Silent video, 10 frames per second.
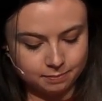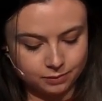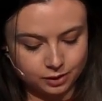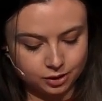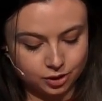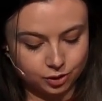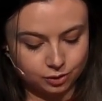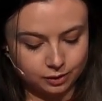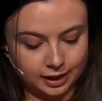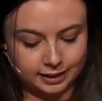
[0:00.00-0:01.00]

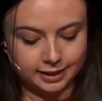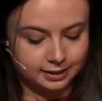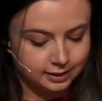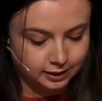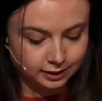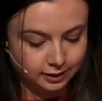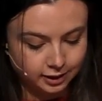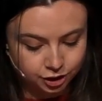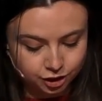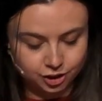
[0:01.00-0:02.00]
So I'd like to
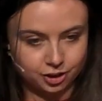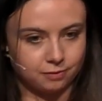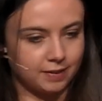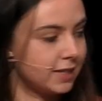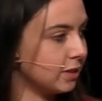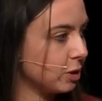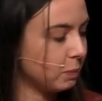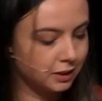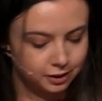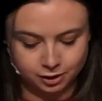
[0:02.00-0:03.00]
introduce our final
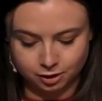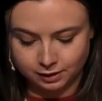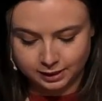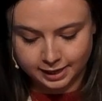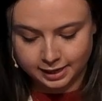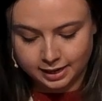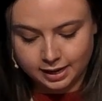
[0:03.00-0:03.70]
speaker of the day.